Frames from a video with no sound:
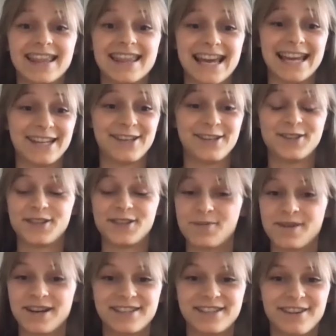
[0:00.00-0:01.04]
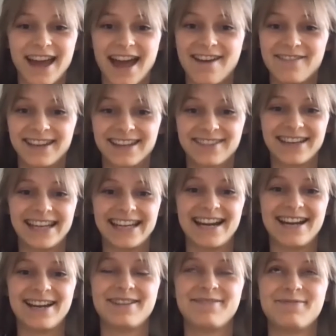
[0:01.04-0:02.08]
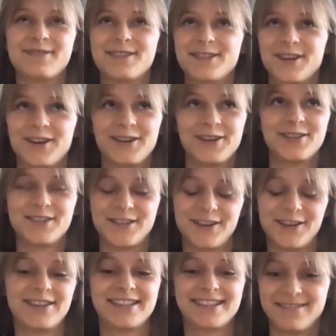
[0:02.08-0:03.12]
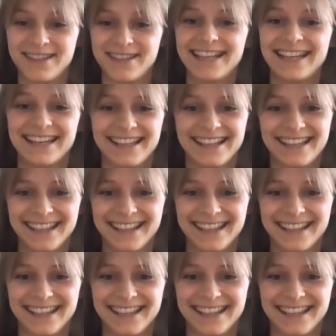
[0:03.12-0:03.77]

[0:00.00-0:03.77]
Thank you so much for having me. I am so stoked to be here.